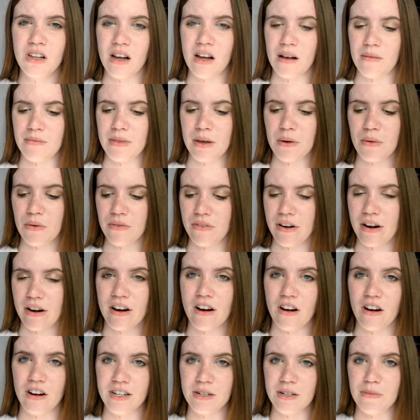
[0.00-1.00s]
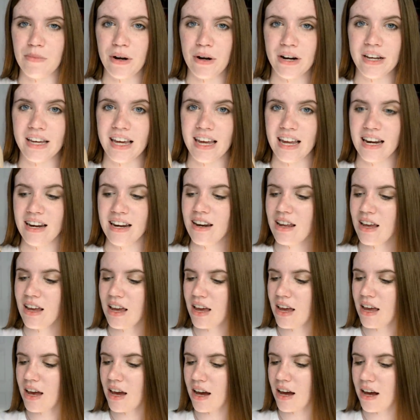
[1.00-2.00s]
Um, they were very hard to break in
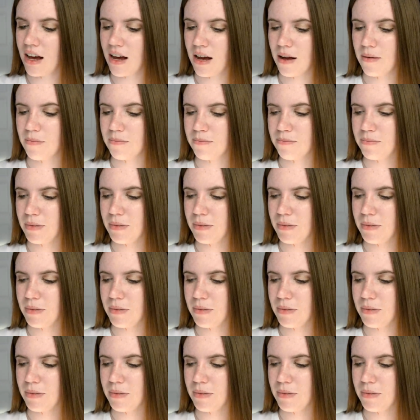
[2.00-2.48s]
um,